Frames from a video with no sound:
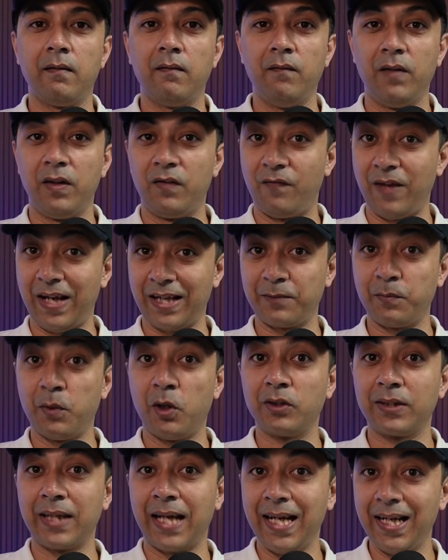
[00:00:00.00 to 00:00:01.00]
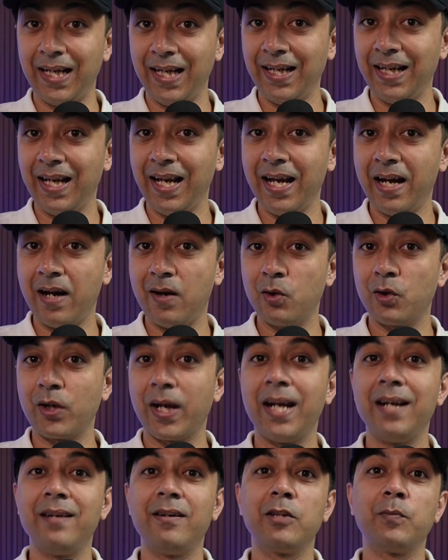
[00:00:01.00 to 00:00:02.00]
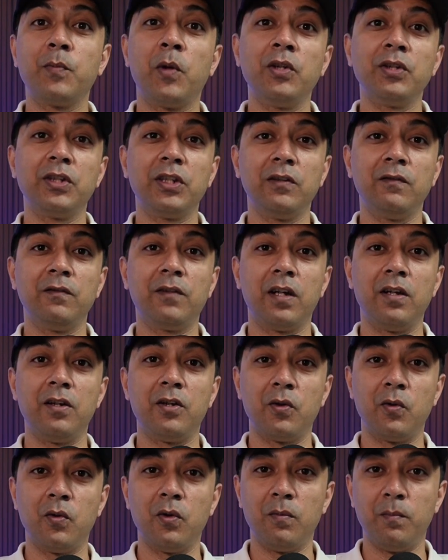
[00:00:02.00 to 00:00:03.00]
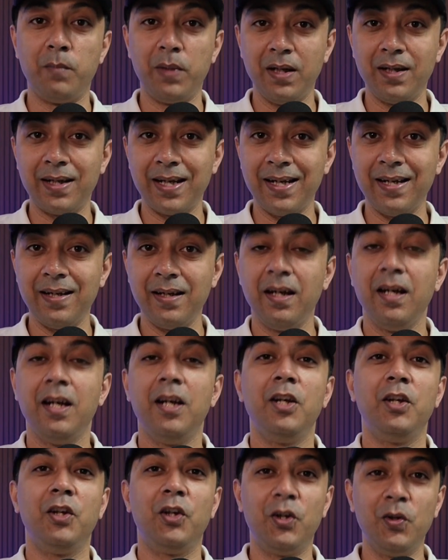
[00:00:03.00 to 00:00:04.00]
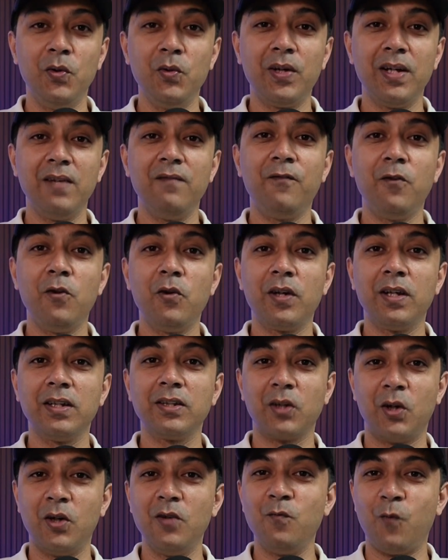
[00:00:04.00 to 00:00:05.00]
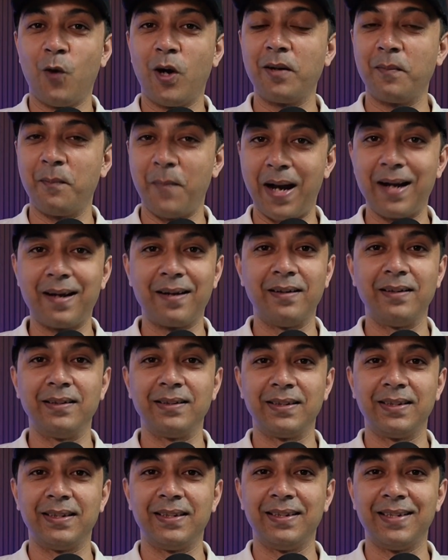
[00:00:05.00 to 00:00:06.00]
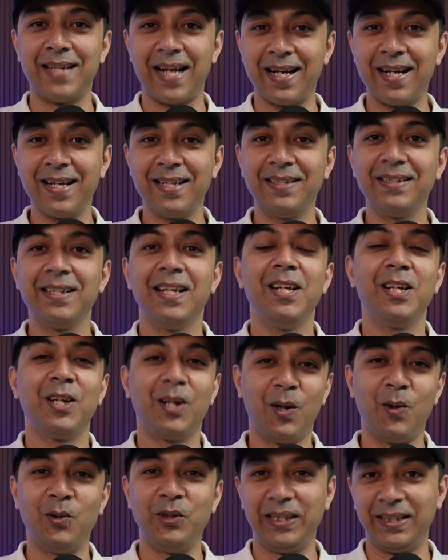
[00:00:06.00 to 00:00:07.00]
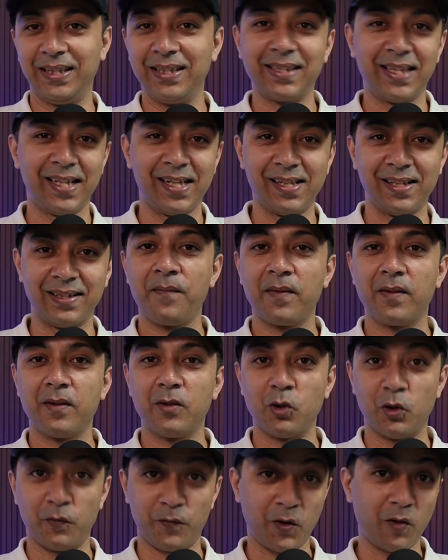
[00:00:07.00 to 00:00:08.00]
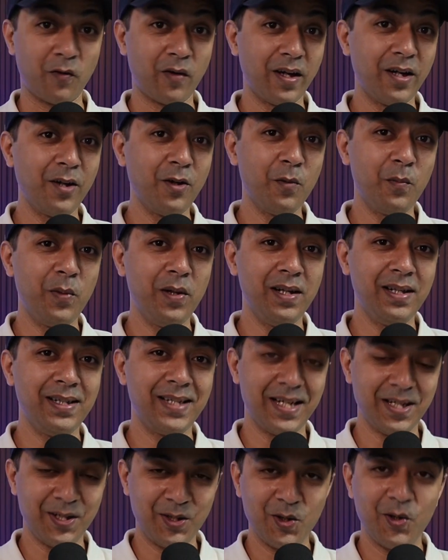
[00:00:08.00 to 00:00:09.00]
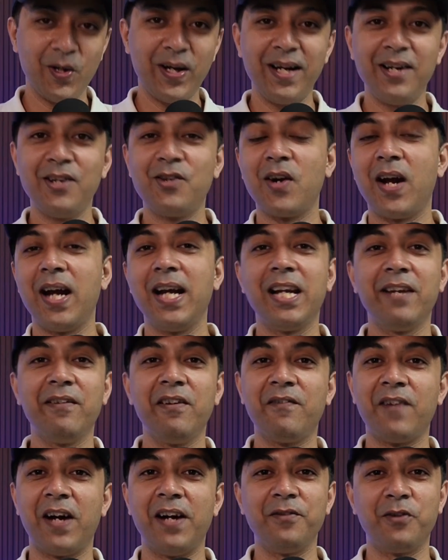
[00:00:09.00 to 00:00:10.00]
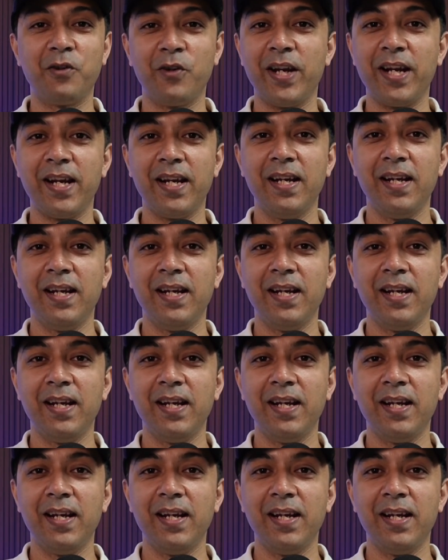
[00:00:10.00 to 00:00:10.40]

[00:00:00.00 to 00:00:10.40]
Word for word: With Flexbox handling layout and responsive control built in, you can focus on what matters, that is, closing the sales. So if you're ready to build, then go ahead and try Divi five today.